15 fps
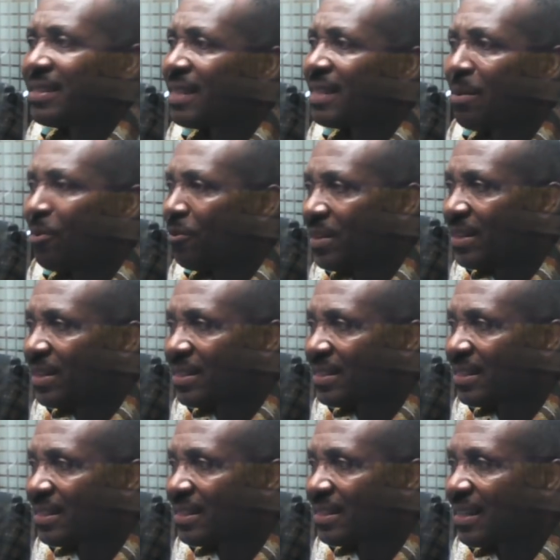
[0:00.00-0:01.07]
some of these
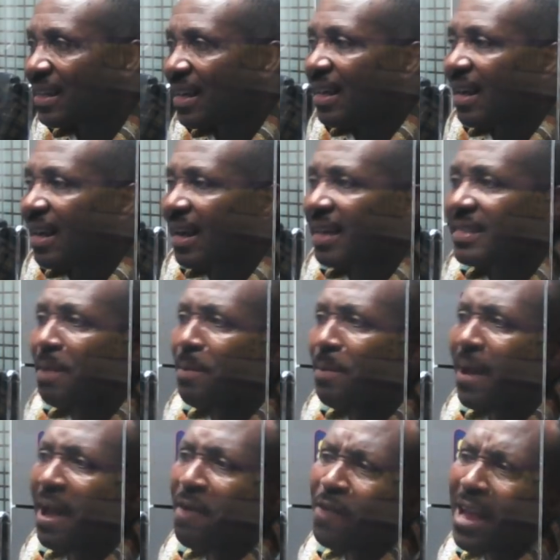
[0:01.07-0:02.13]
things. You can say a
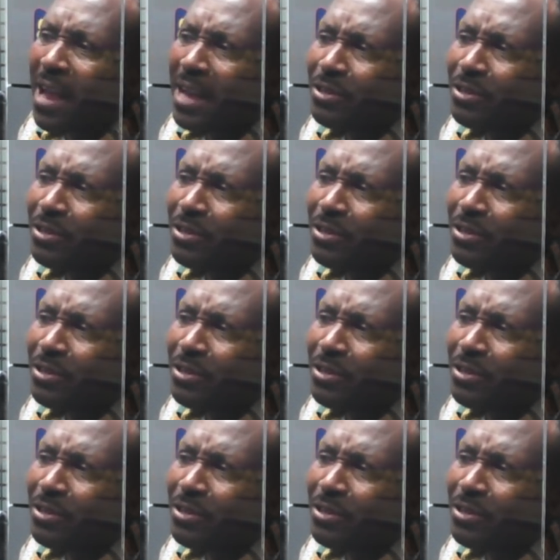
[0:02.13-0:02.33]
very